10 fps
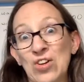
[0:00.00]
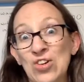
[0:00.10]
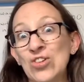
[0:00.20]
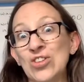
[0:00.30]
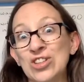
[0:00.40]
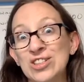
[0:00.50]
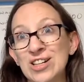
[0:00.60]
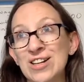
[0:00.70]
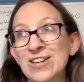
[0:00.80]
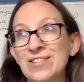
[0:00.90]
all the
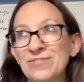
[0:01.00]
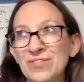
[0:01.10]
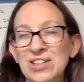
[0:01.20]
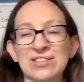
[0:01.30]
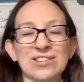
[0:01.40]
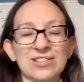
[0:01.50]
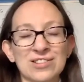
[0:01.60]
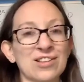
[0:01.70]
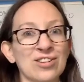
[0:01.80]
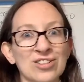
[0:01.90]
time, because
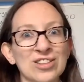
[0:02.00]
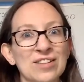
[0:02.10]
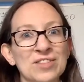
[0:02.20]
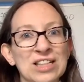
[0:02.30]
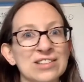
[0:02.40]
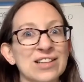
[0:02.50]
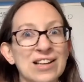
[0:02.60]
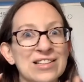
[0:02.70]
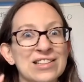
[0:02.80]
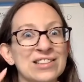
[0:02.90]
there are some days I
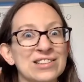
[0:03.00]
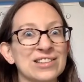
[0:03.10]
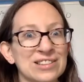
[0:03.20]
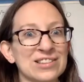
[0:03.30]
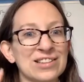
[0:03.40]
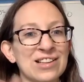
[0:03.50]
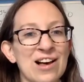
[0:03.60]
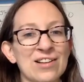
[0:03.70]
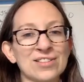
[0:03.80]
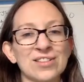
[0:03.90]
need to see that.